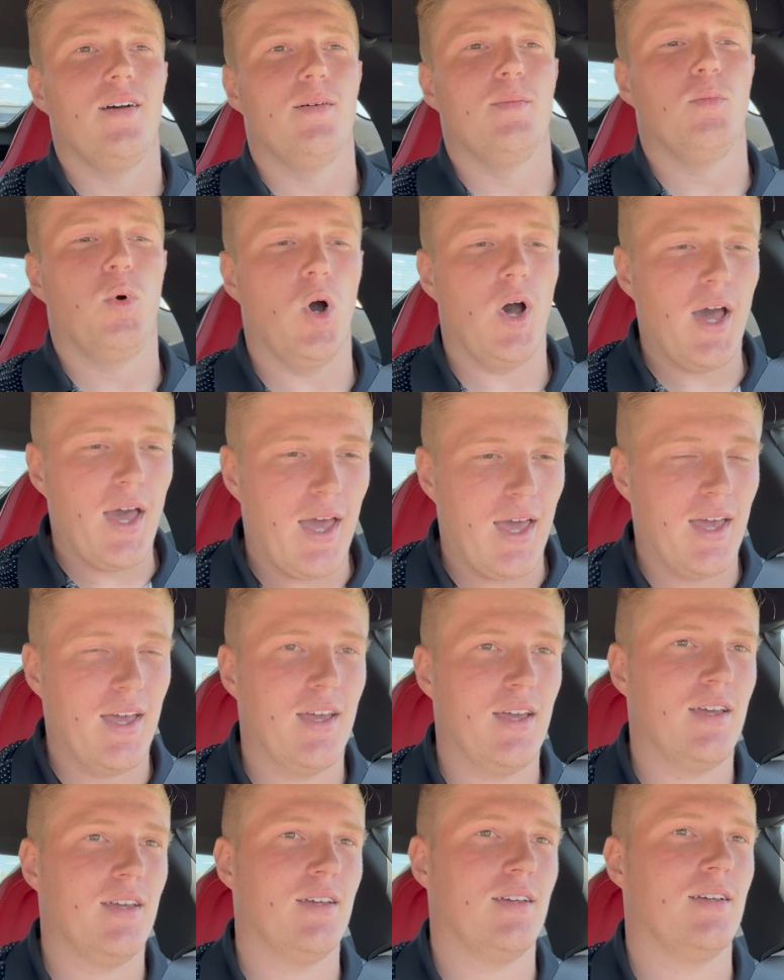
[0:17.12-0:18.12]
What?
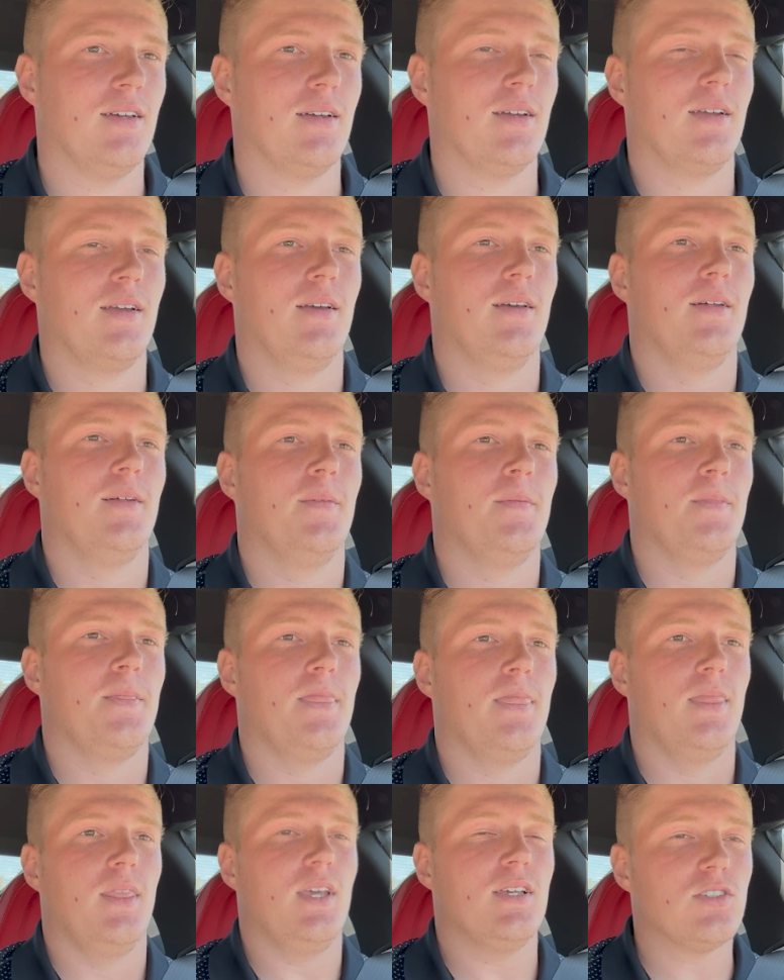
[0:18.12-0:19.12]

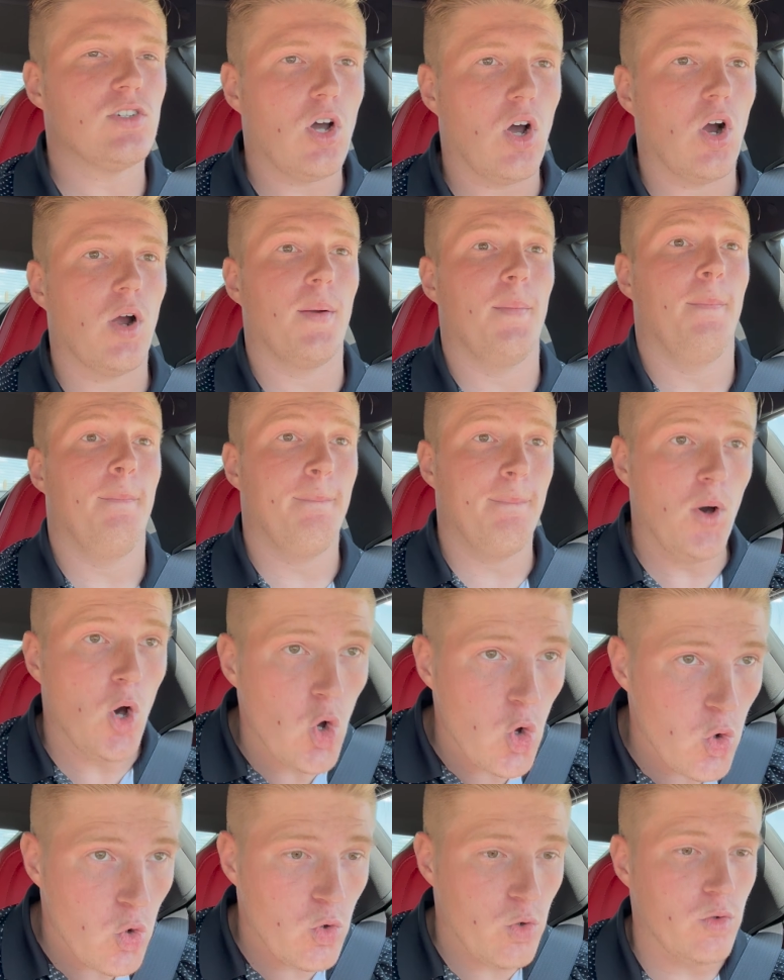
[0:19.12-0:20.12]
This car
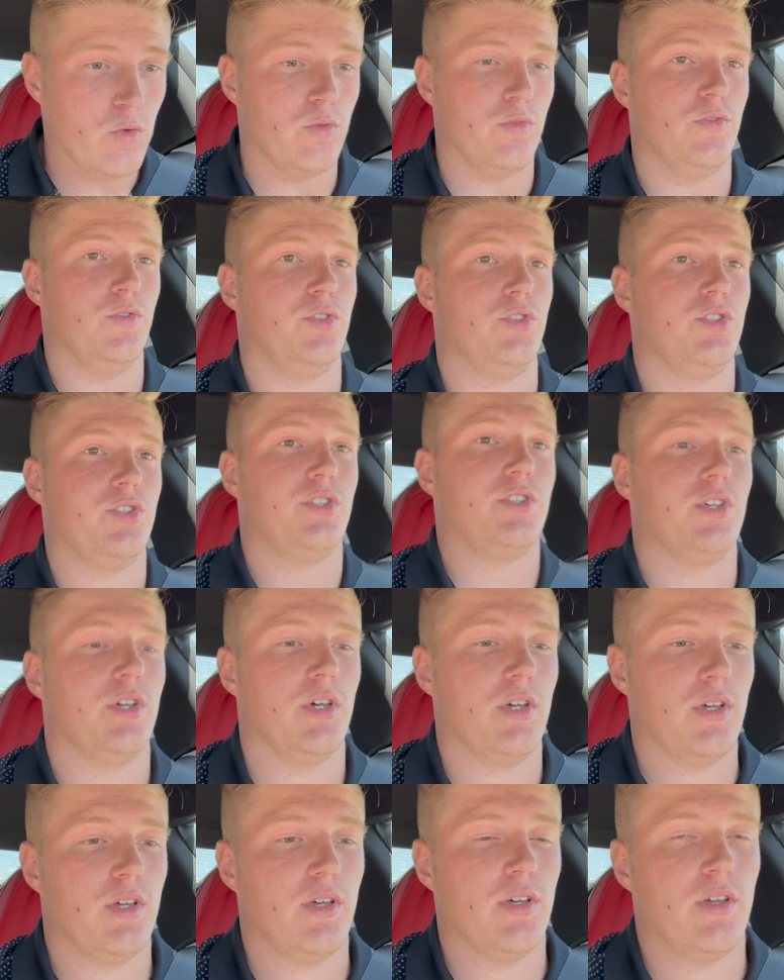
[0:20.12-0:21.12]
moves.
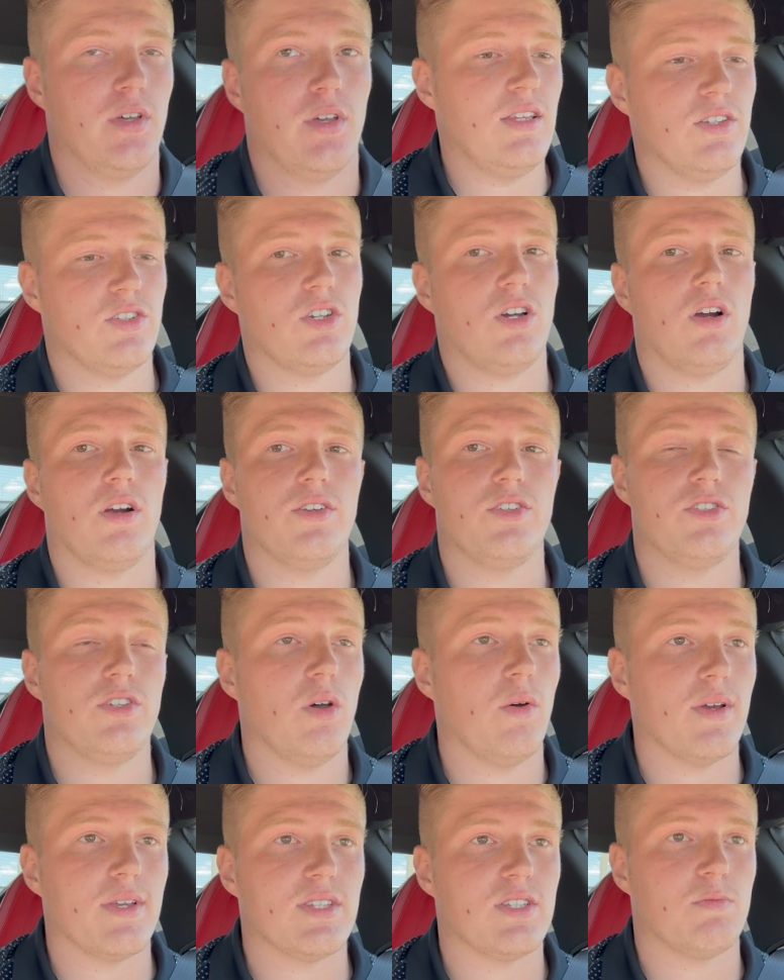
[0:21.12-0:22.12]
This car is
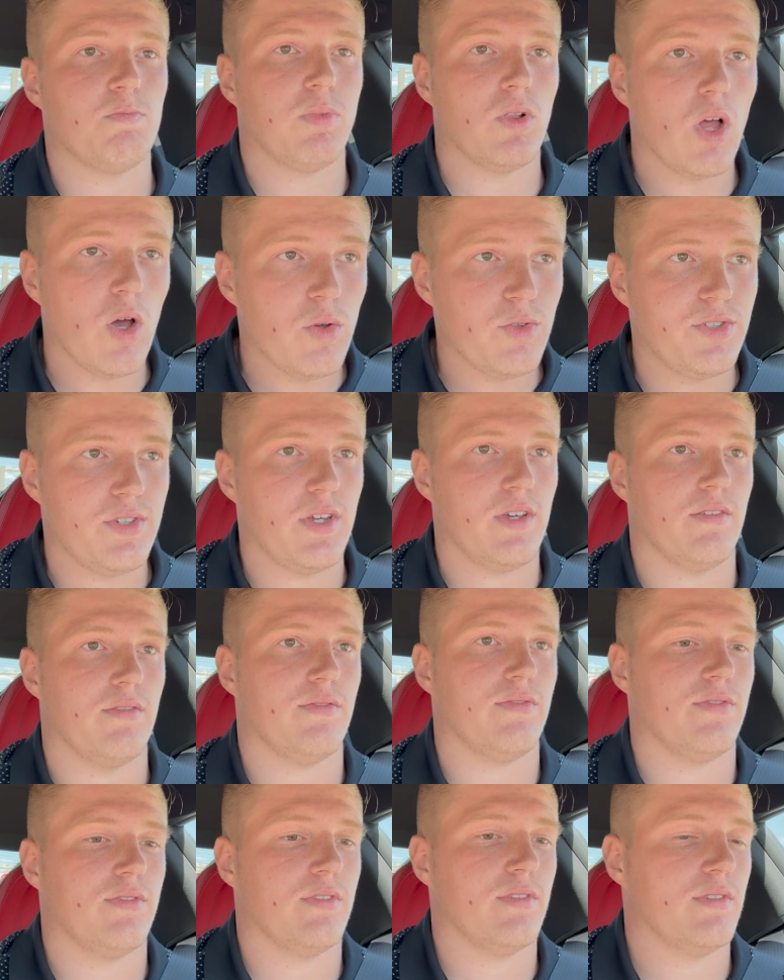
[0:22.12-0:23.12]
so explosive.
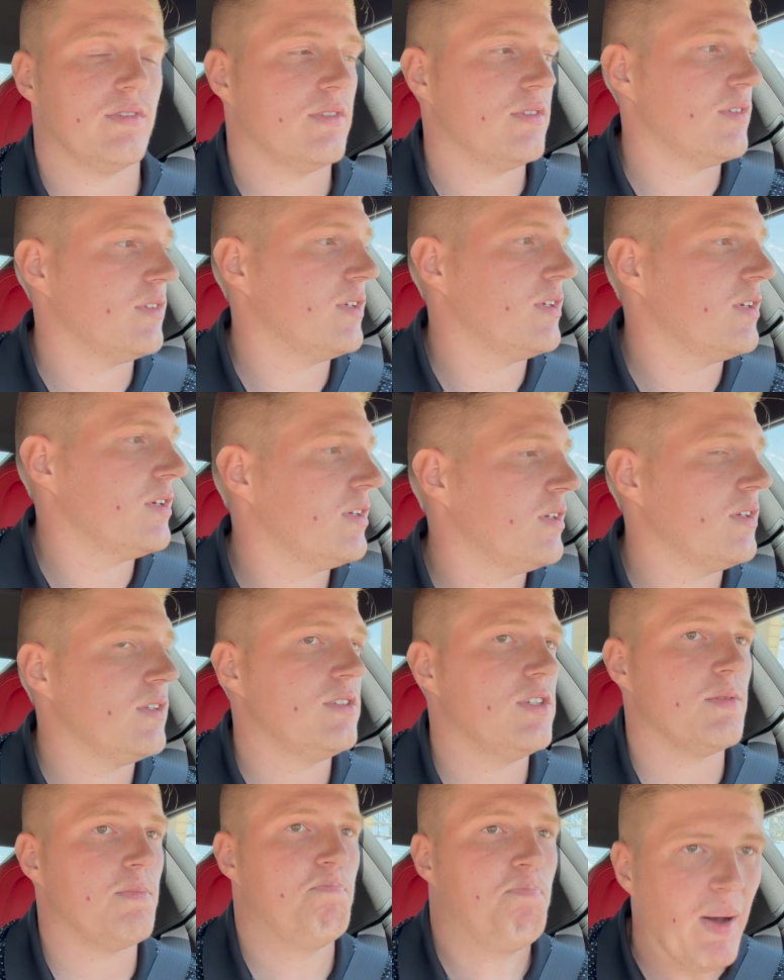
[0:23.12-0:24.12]

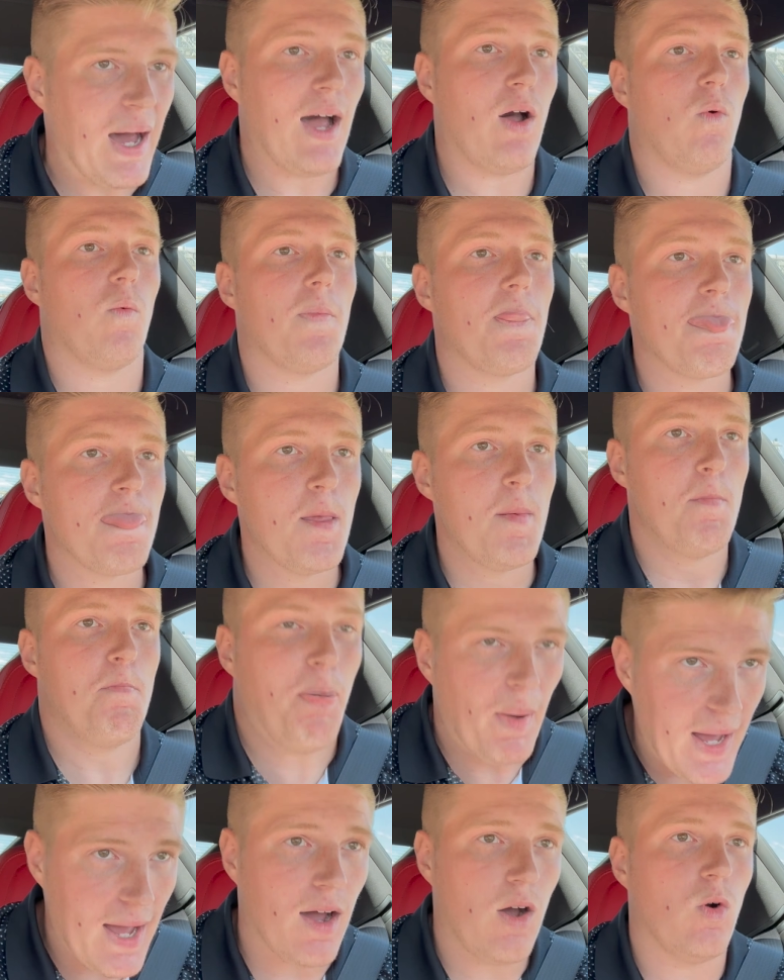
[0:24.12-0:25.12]
Just pow,
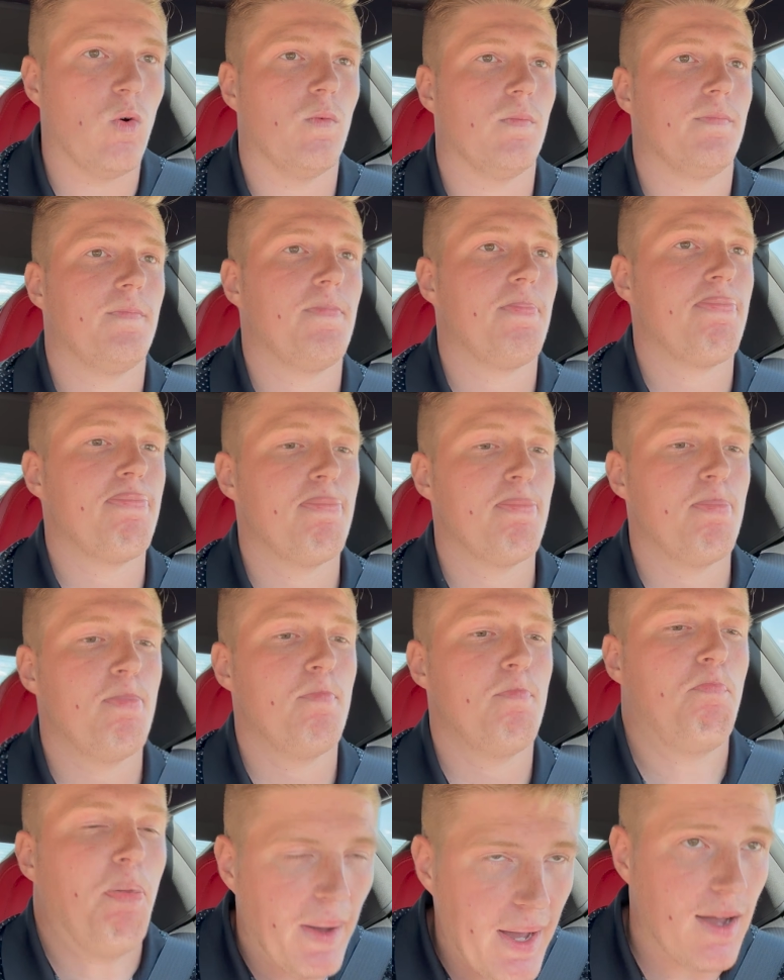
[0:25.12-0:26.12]
pow,
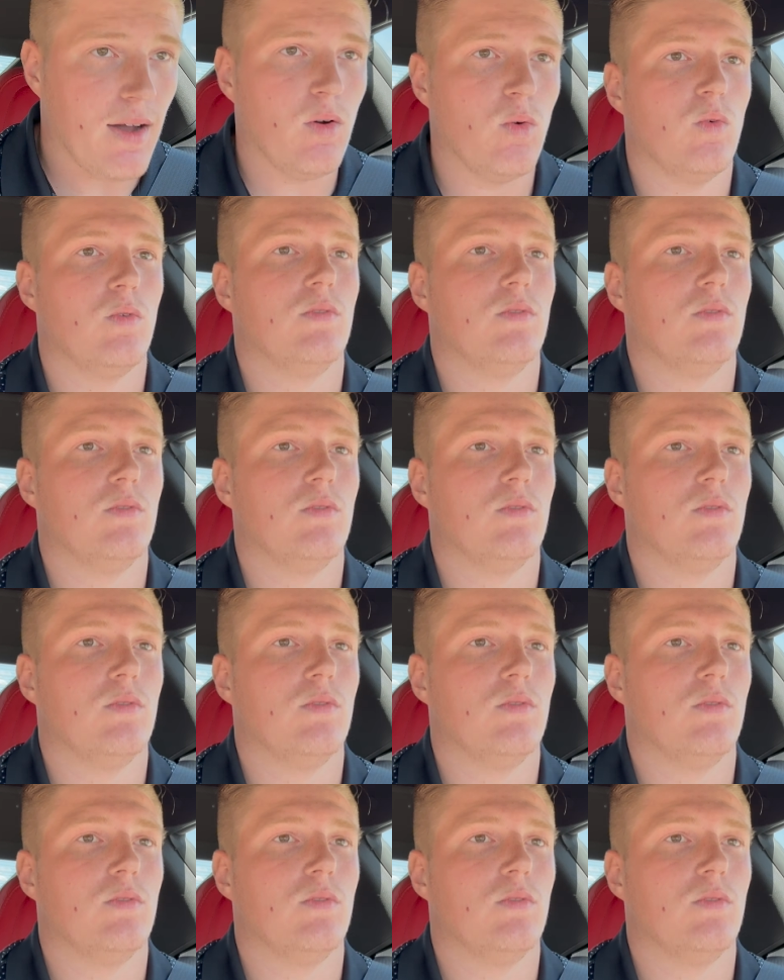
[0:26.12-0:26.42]
pow.